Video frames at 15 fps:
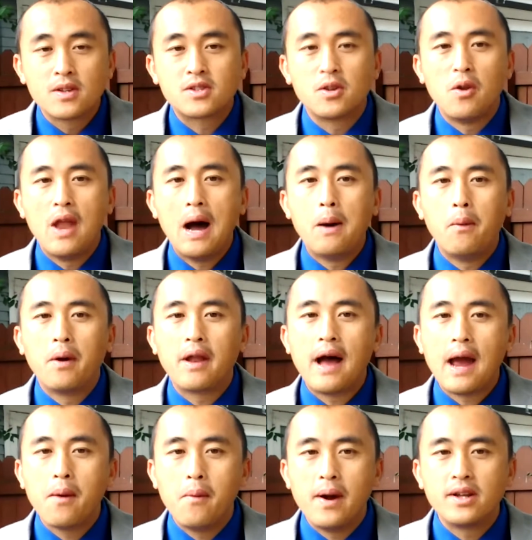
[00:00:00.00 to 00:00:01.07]
So now what
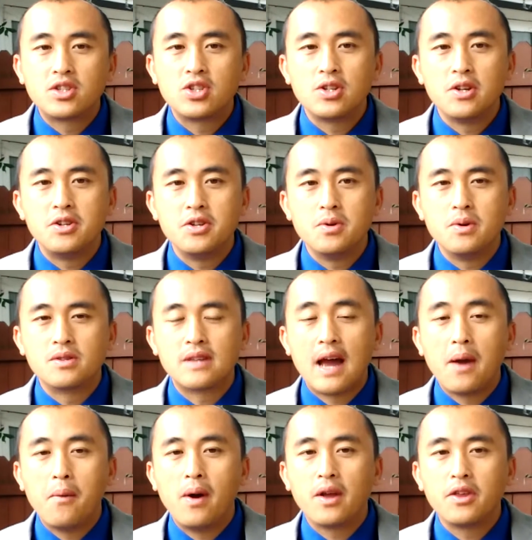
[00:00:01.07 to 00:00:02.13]
I want you to do is
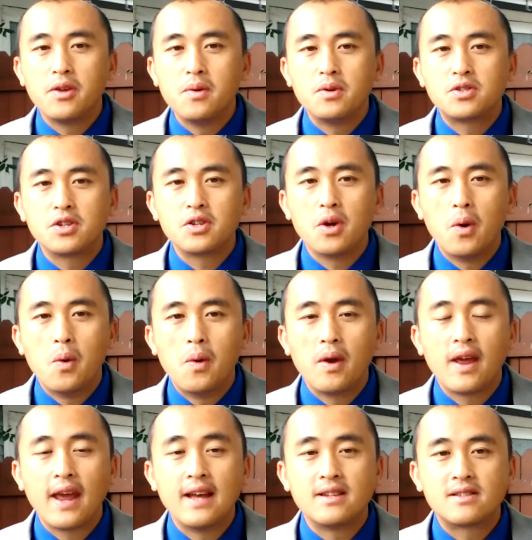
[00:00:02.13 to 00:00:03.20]
I want you to go
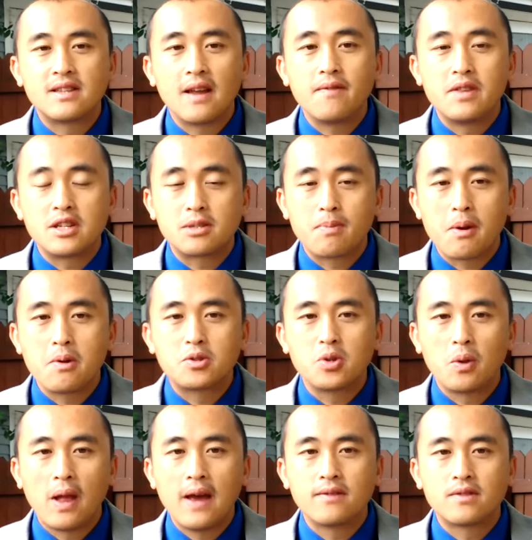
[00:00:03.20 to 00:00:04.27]
and save the
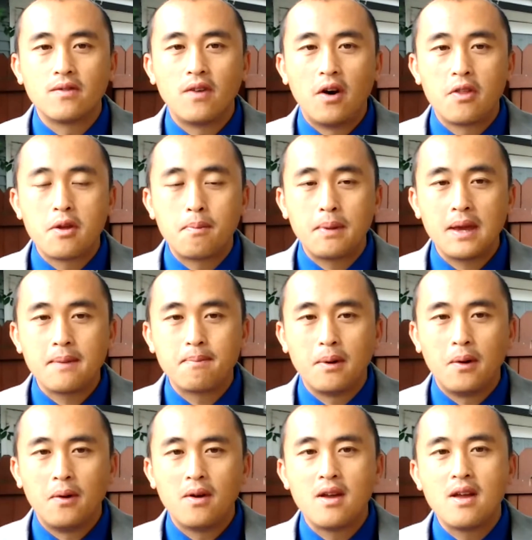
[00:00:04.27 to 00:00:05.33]
spiritual lives of other
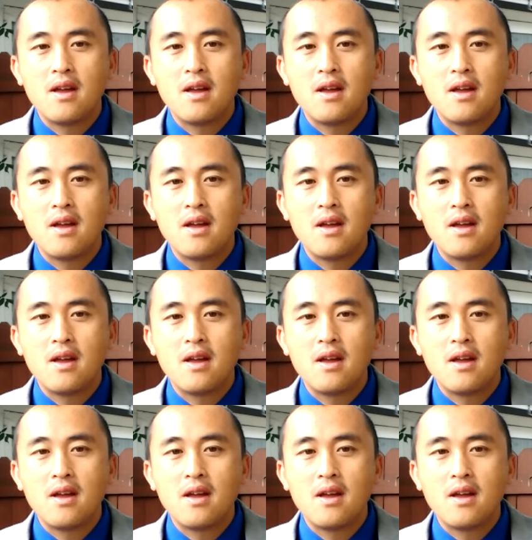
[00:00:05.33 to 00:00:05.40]
people